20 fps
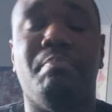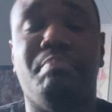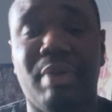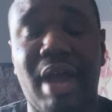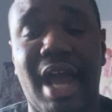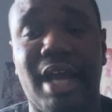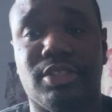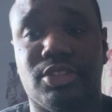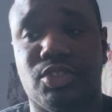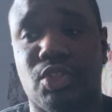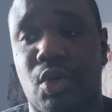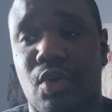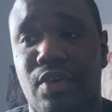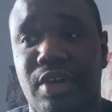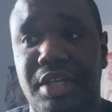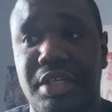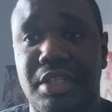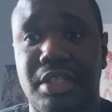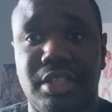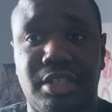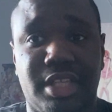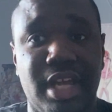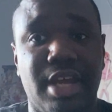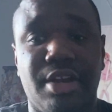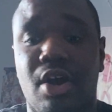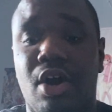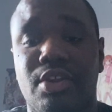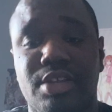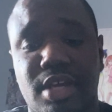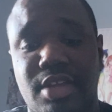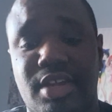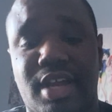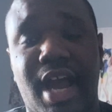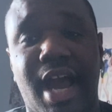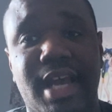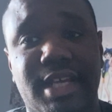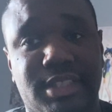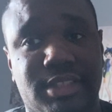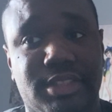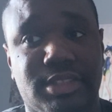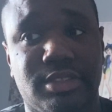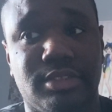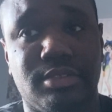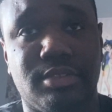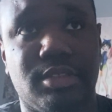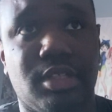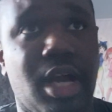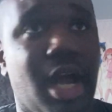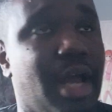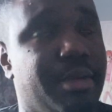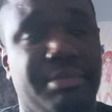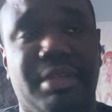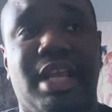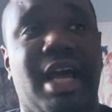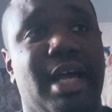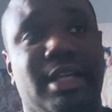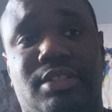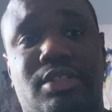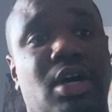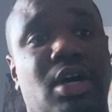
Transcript: backstory than all the other guys. That's